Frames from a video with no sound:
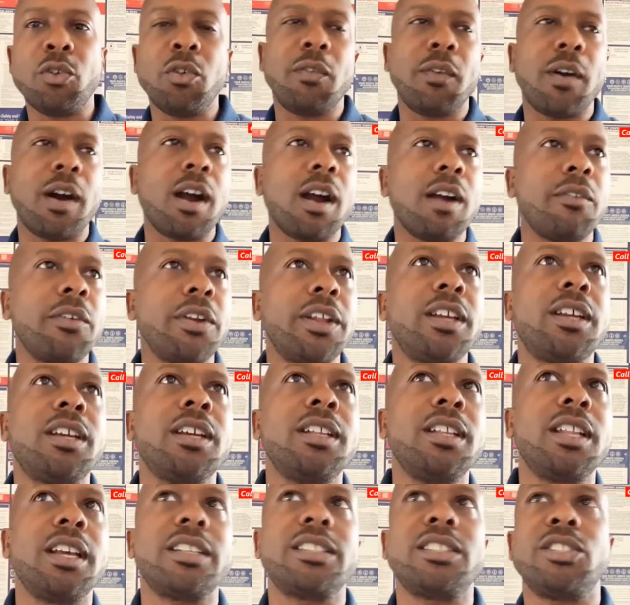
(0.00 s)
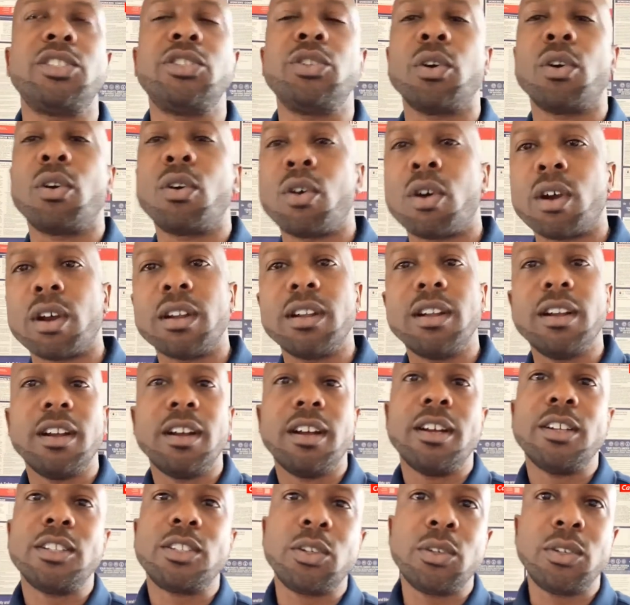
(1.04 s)
You've already connected your heart
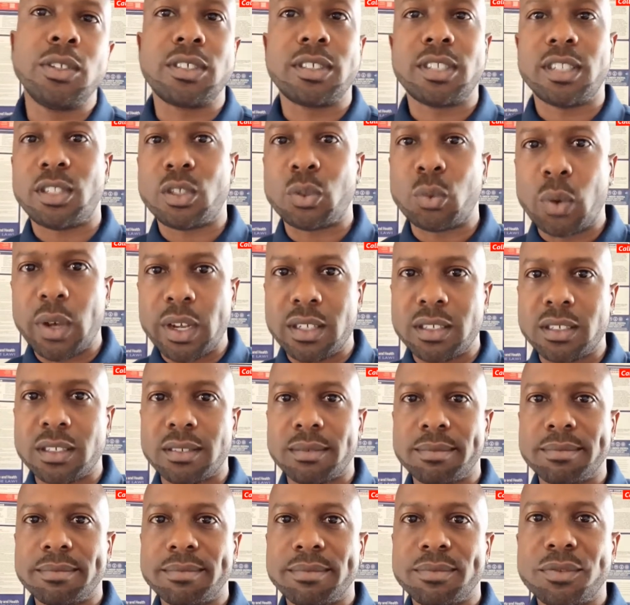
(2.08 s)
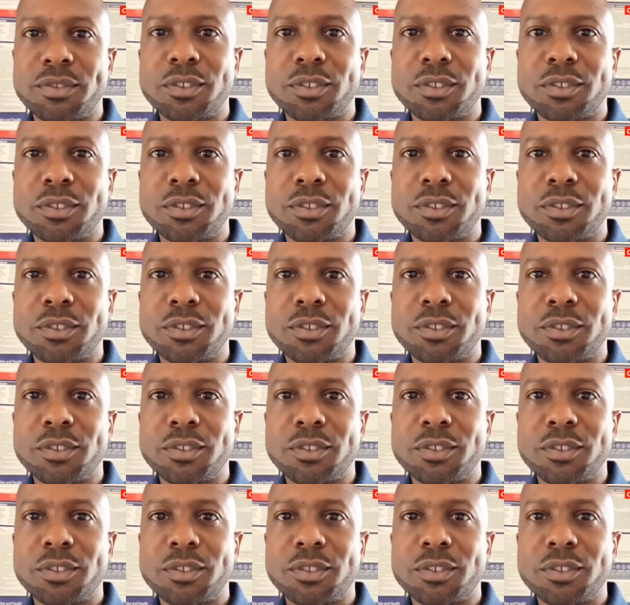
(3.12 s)
to the situation.